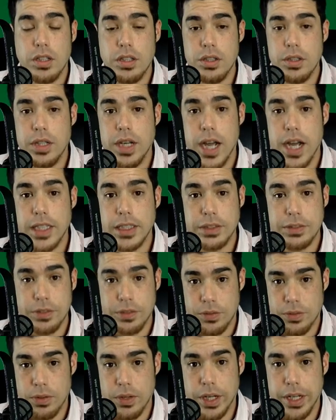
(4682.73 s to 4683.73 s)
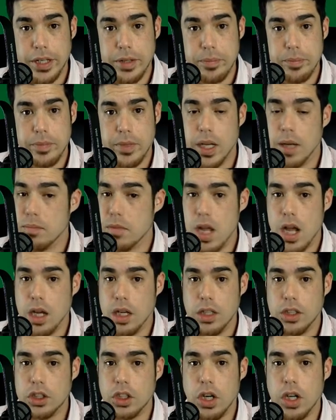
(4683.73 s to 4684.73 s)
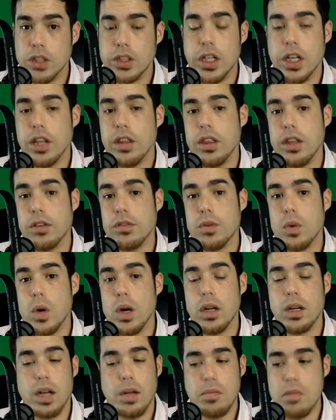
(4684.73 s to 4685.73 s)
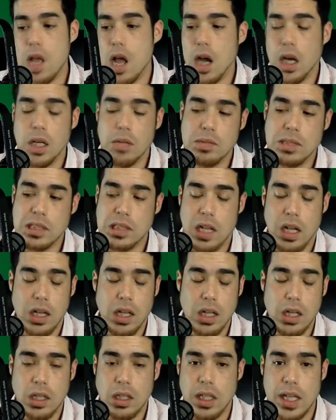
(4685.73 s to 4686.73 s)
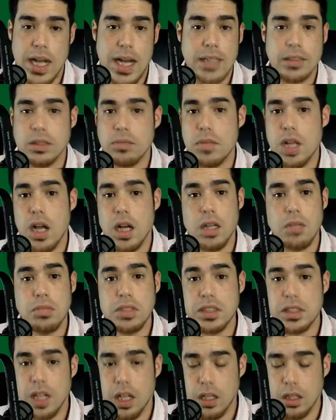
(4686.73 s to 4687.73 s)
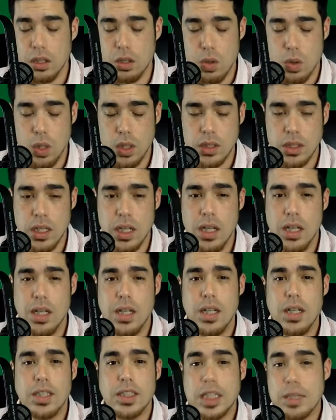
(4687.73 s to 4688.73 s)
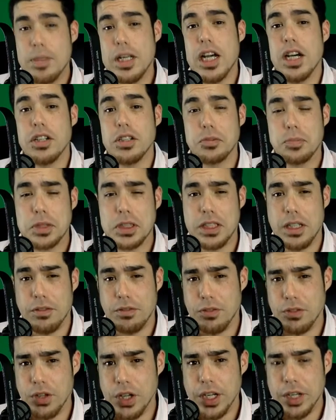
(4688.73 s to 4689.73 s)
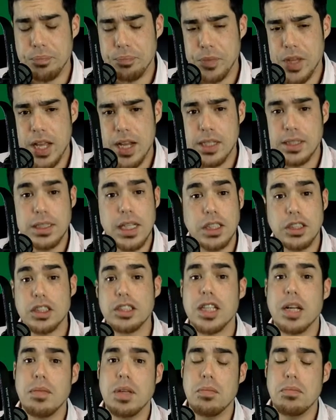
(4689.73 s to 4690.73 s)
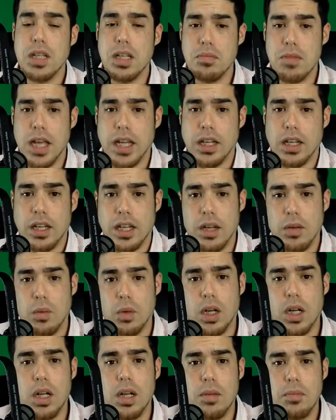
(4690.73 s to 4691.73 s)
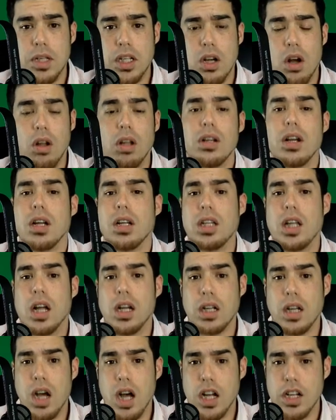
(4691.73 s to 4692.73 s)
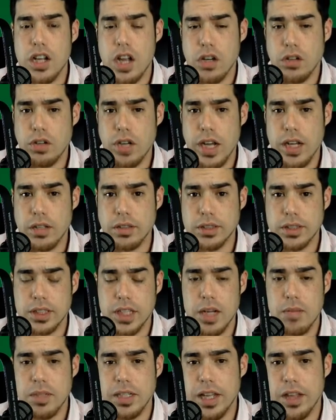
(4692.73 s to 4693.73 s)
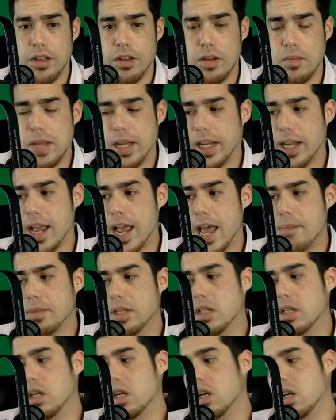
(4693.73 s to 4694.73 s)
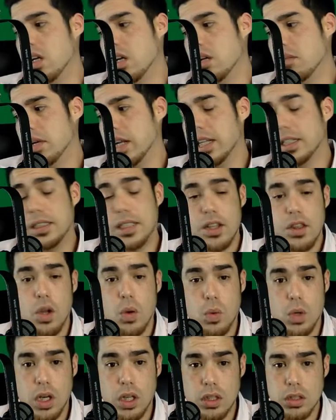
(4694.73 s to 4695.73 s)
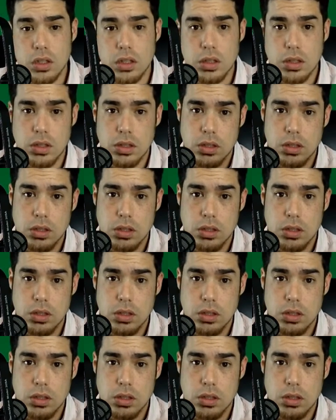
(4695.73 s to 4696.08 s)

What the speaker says: to you guys for free. I'm not going to charge anything for it. I'm not going to be selling a class. I'm not going to be selling a course. It's going to be 100% free. And it's not just going to be me making it. We're going to be calling on a lot of content creators to come together to make it happen. But it's in the works.